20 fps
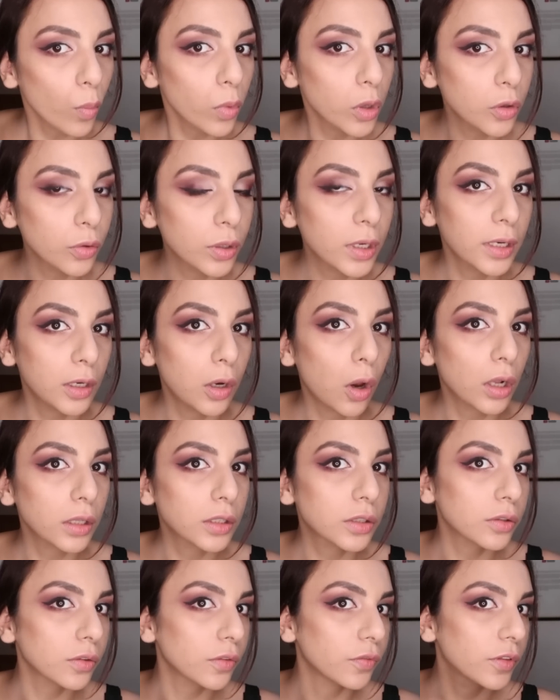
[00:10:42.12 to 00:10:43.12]
You need
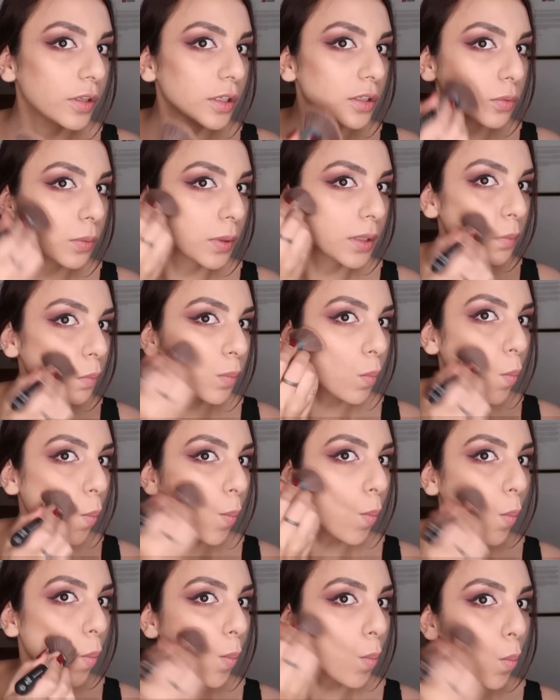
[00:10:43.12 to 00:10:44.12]
lots of this one.
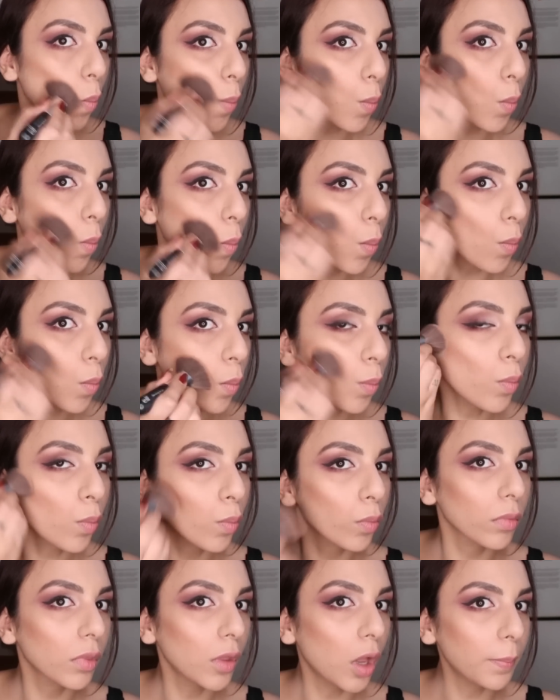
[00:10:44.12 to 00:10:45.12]

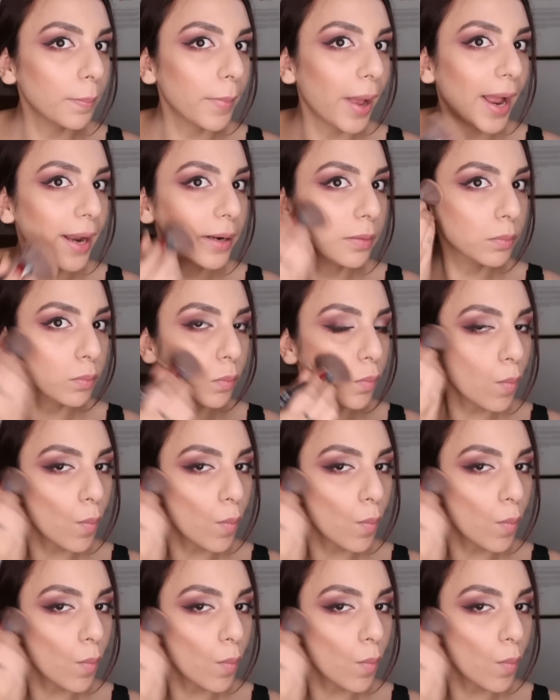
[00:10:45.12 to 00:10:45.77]
Not bad.